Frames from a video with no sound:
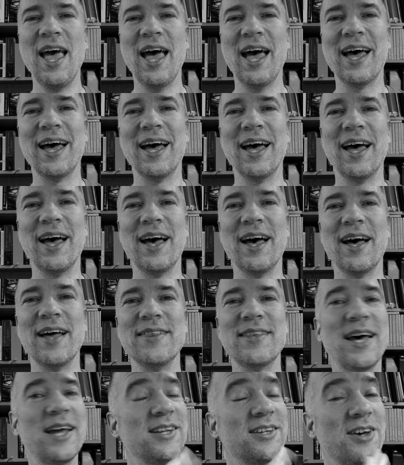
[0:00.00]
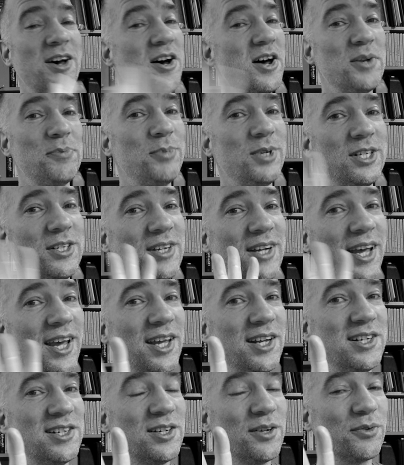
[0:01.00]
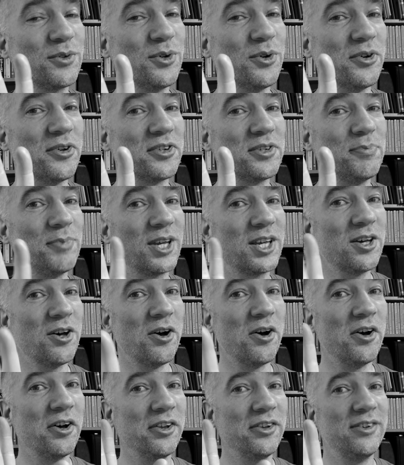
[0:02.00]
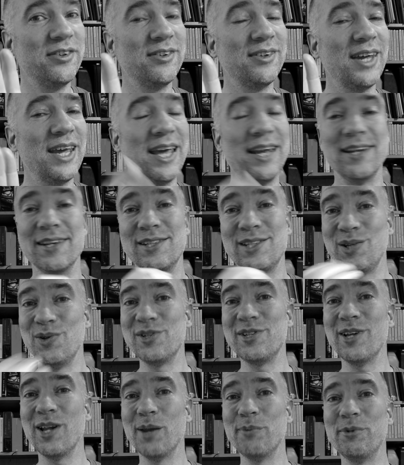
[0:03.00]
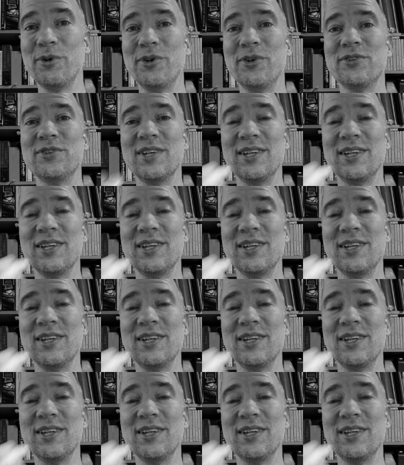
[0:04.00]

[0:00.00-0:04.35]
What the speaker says: That can't be changed, of course, because it is two syllables.